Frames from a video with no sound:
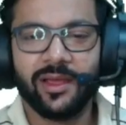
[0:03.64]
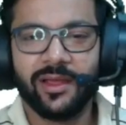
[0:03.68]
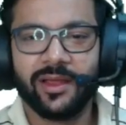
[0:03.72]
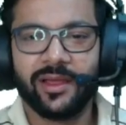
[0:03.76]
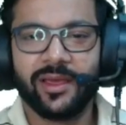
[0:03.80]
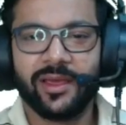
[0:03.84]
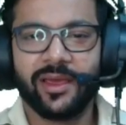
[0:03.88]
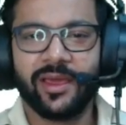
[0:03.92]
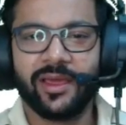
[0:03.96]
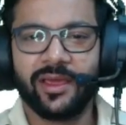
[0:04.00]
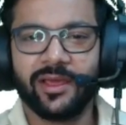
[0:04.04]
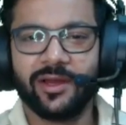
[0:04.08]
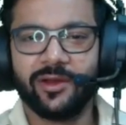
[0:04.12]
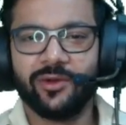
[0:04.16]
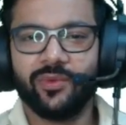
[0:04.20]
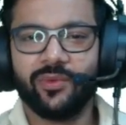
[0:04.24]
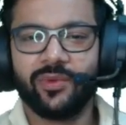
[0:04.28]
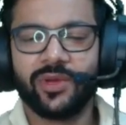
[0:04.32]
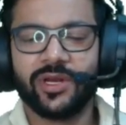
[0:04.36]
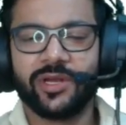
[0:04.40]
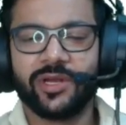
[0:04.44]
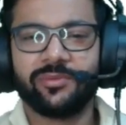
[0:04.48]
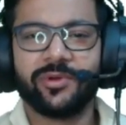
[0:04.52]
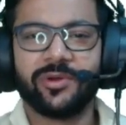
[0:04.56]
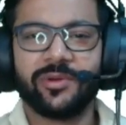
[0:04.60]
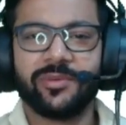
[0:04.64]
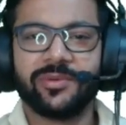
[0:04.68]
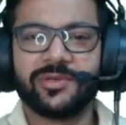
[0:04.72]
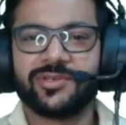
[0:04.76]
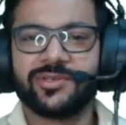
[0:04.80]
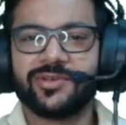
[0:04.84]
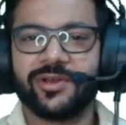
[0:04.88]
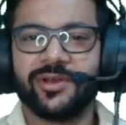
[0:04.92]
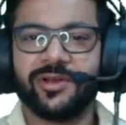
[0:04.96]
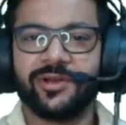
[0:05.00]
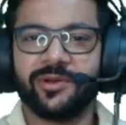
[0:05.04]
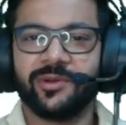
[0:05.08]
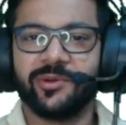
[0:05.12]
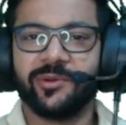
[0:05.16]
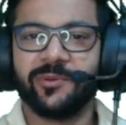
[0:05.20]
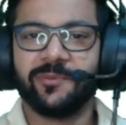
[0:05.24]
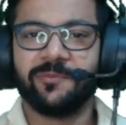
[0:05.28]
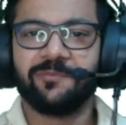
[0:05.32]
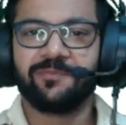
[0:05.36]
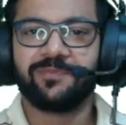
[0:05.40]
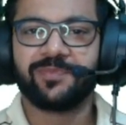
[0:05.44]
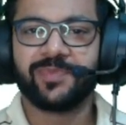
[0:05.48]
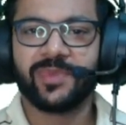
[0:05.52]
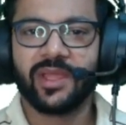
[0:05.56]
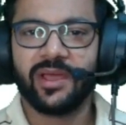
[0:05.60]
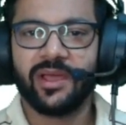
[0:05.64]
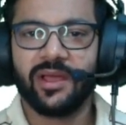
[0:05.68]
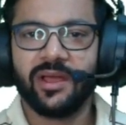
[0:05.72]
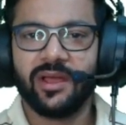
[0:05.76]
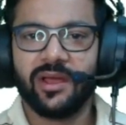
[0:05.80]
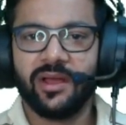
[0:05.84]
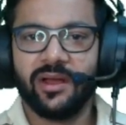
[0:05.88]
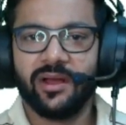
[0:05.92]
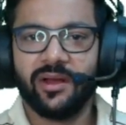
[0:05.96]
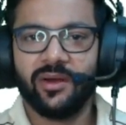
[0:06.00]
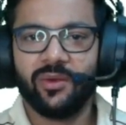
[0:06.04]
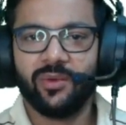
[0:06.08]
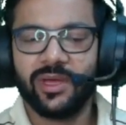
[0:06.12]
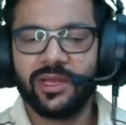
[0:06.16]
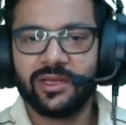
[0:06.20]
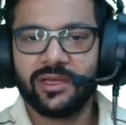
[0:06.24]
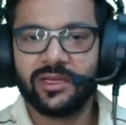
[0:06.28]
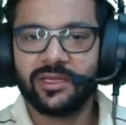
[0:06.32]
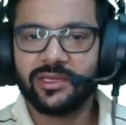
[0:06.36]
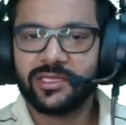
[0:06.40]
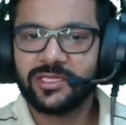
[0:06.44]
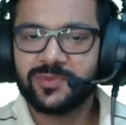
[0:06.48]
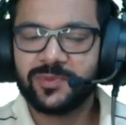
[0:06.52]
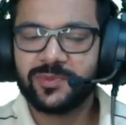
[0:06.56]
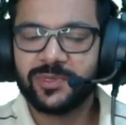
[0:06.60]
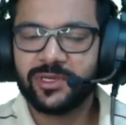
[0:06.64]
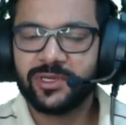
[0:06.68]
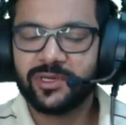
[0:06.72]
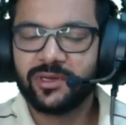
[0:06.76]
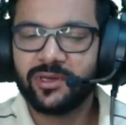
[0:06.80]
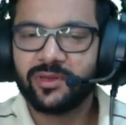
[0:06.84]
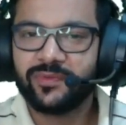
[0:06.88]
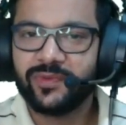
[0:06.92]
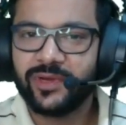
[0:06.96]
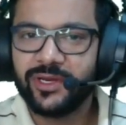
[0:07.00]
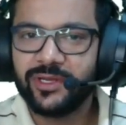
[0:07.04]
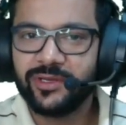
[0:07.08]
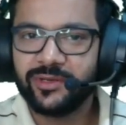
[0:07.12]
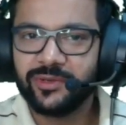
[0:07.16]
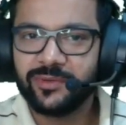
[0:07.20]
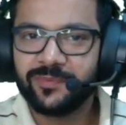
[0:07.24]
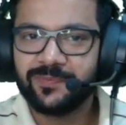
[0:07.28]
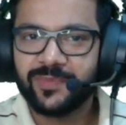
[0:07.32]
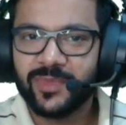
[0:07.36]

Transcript: Hey, hello, welcome to Chemistry Untold. Well, in this particular video,